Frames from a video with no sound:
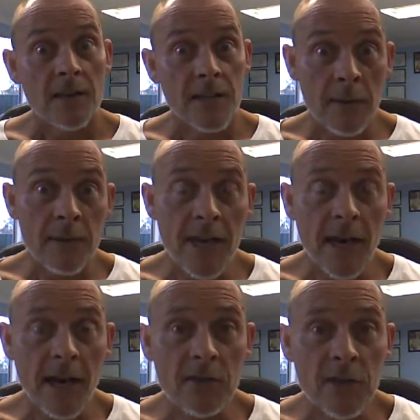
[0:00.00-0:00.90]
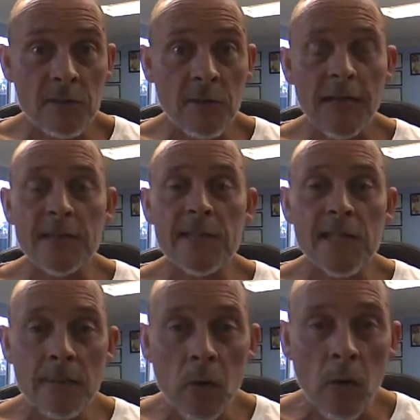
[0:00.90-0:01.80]
Same in cartoons, but in a
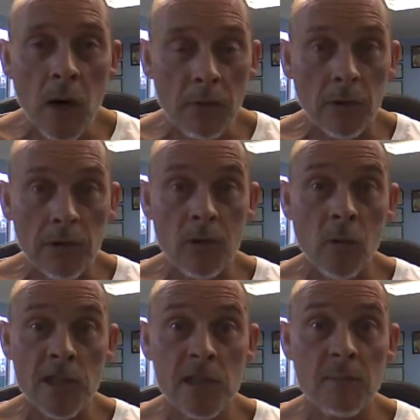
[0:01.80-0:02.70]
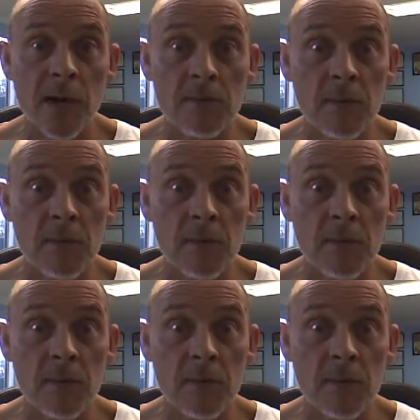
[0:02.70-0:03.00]
simple way with lots of white space,